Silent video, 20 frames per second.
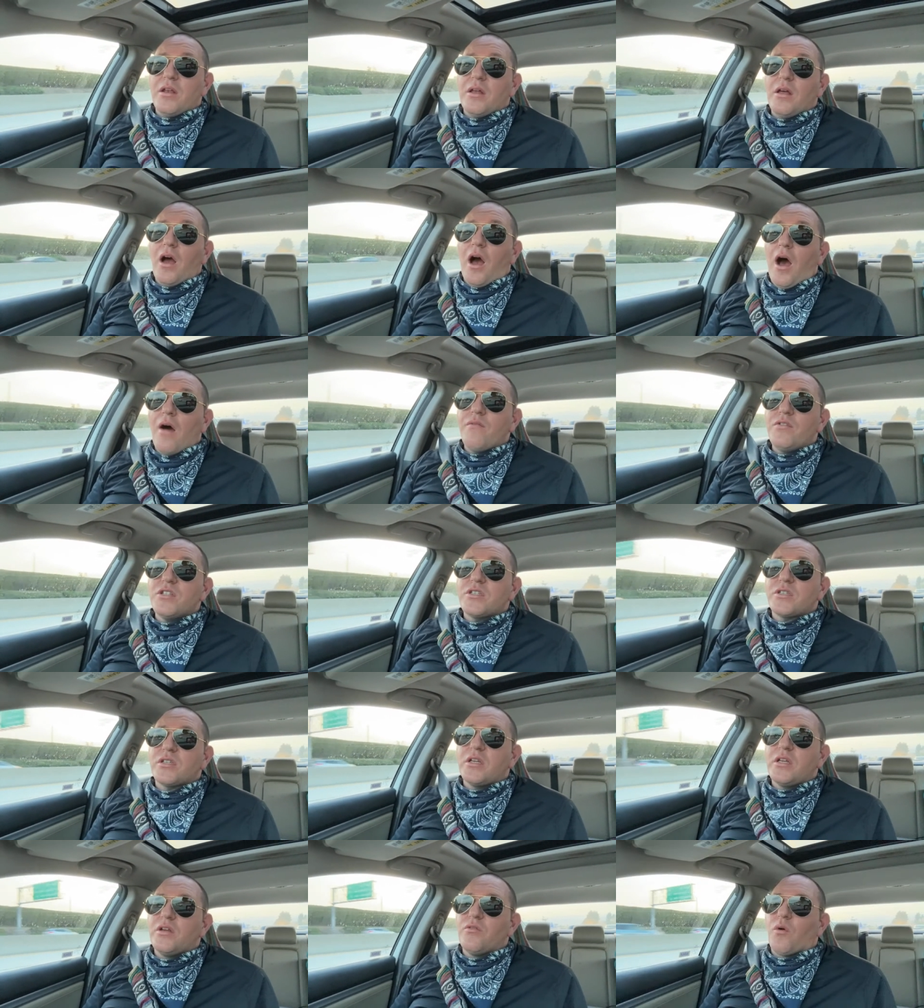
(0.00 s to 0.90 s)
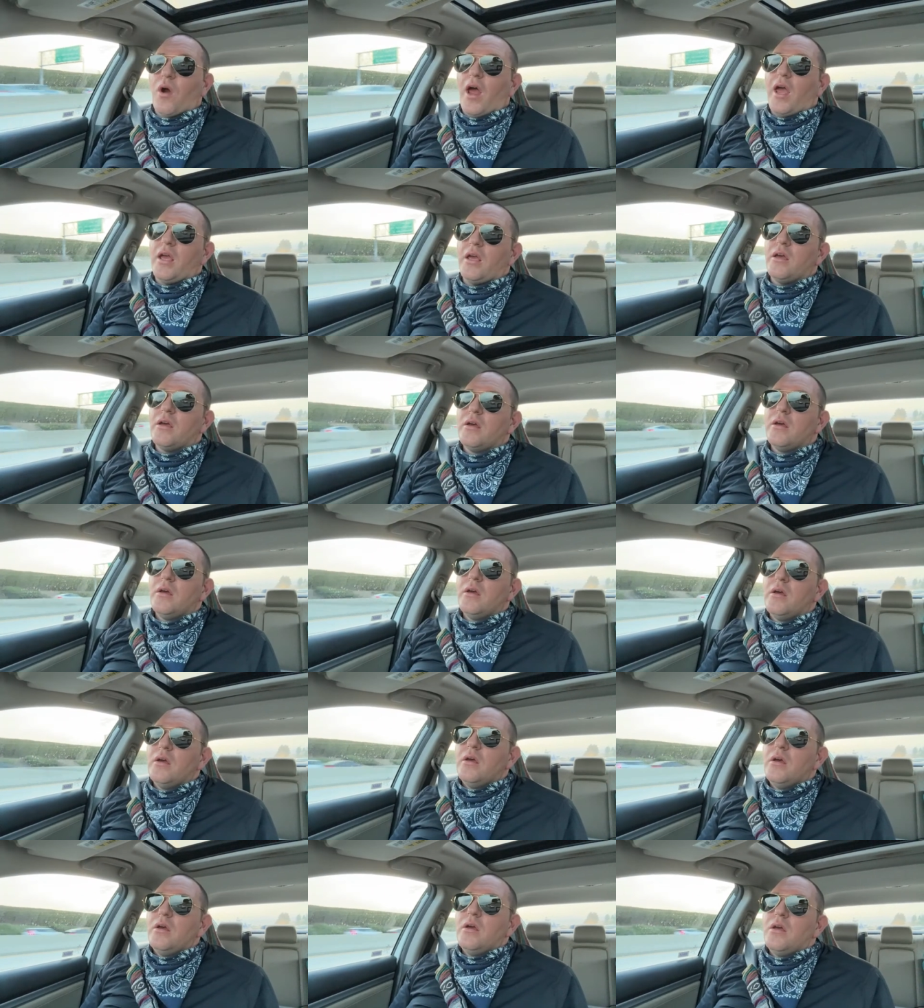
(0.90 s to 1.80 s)
obviously, right,
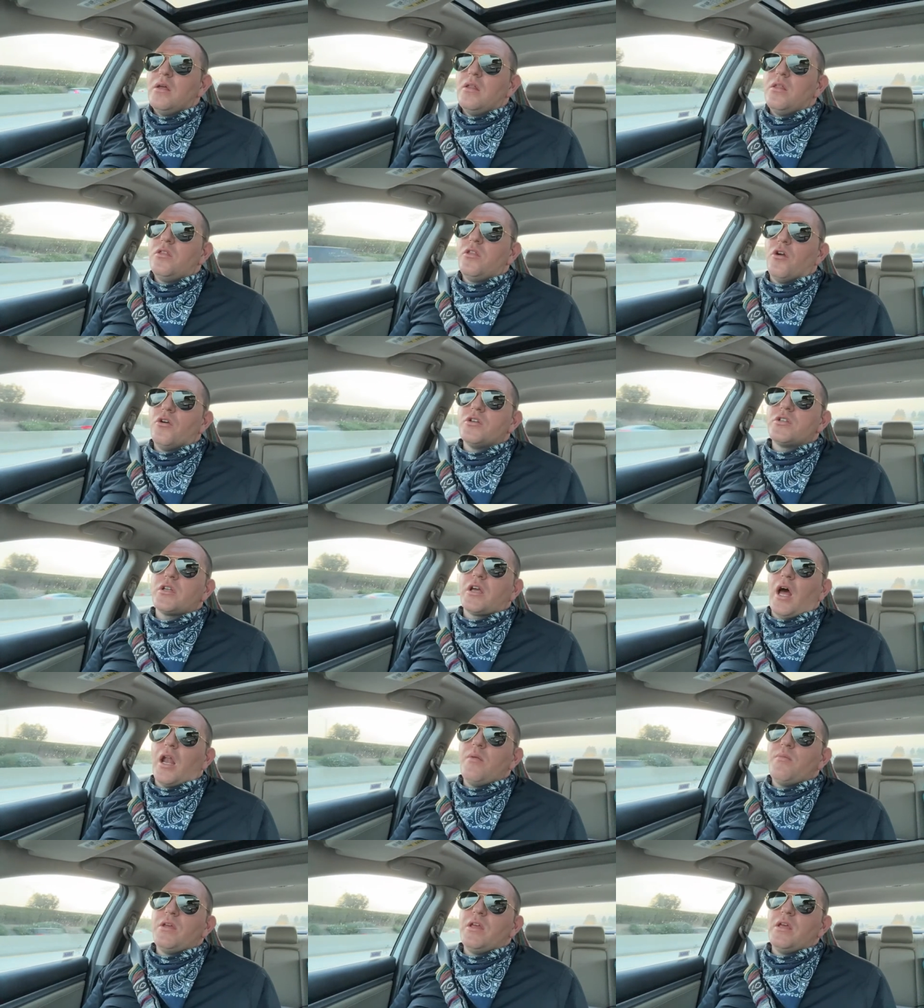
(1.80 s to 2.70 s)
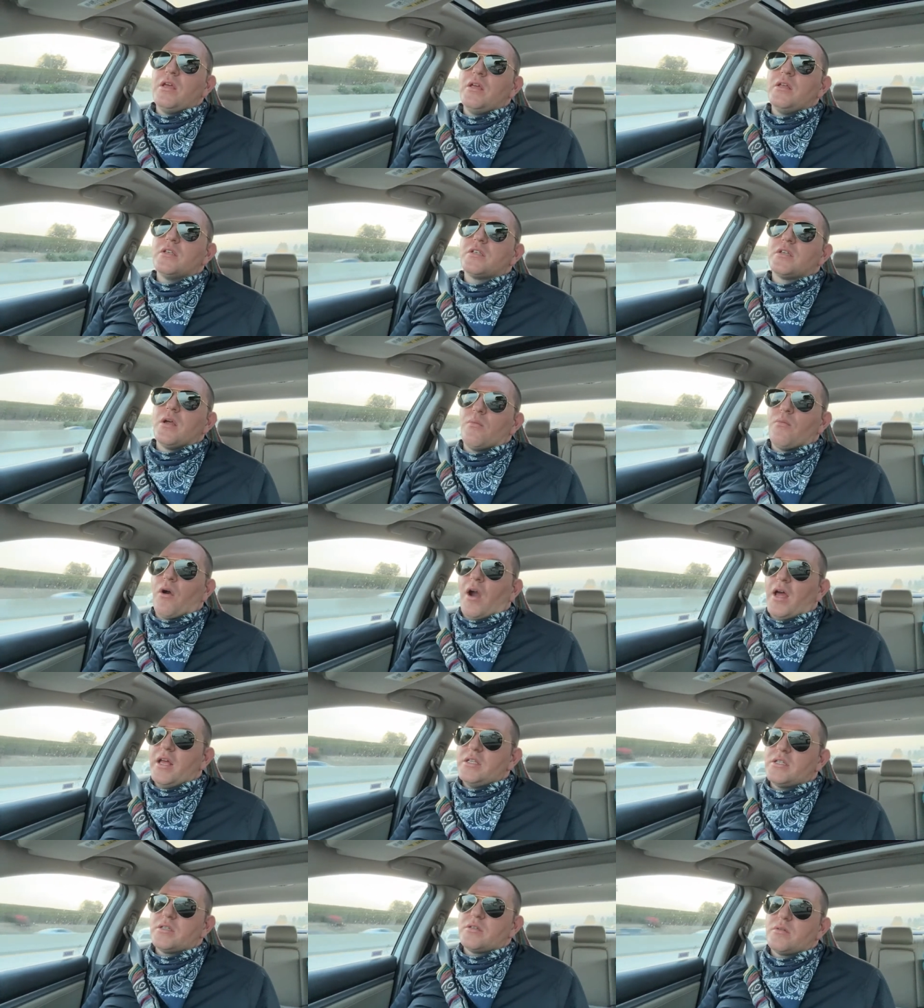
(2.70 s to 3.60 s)
there's got to be some
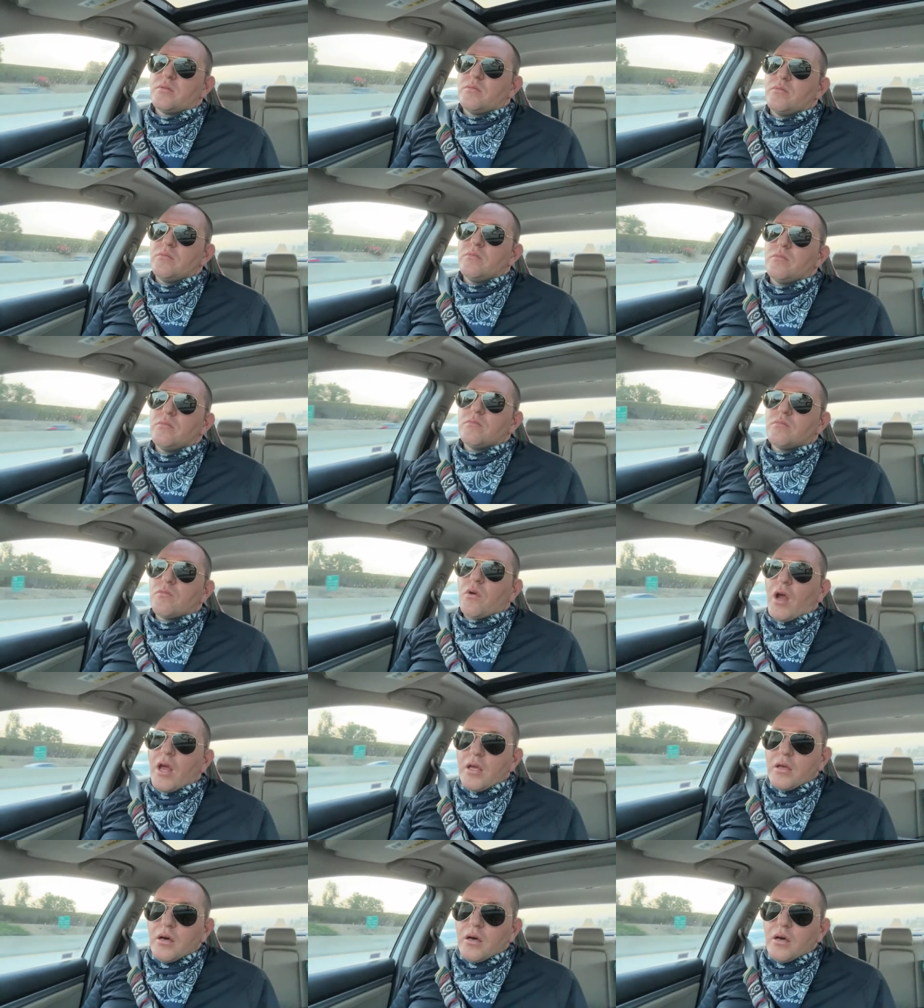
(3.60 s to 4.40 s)
rights, right?